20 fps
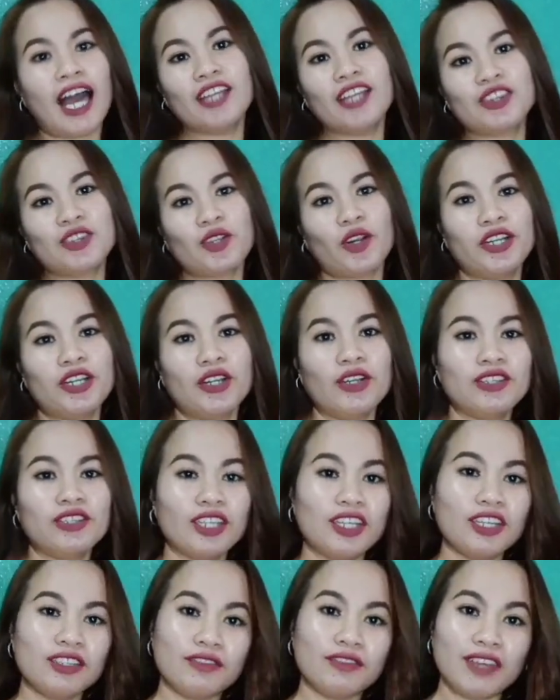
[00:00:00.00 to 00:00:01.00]
and turn on
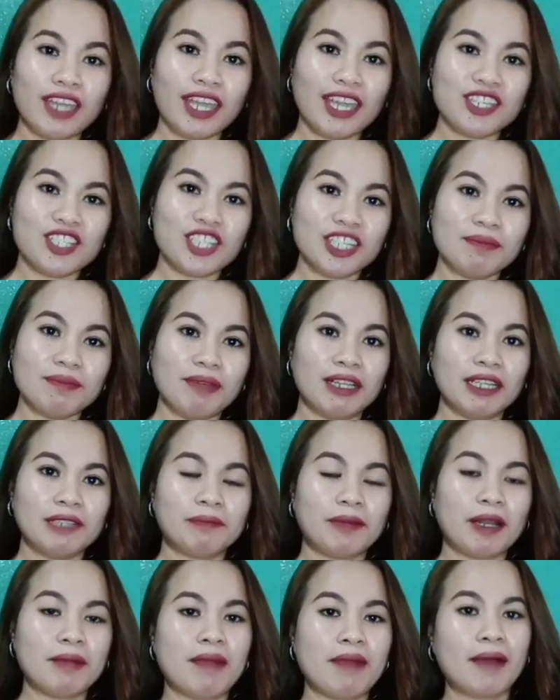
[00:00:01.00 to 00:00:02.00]
the notification
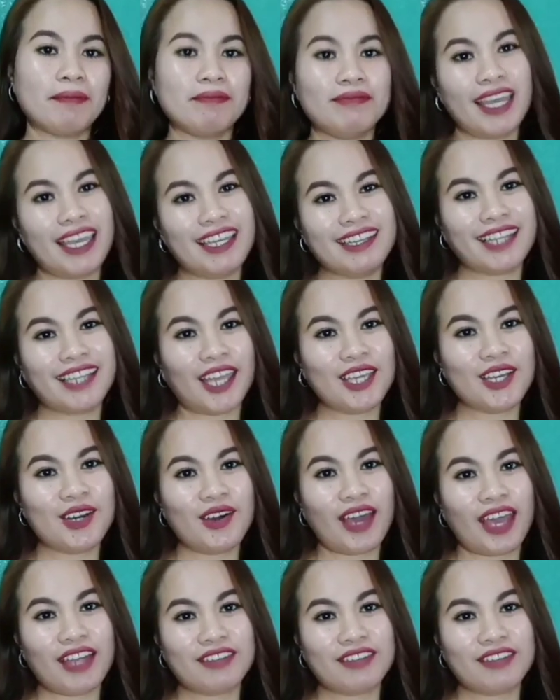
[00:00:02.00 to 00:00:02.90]
bell para ma-update kayo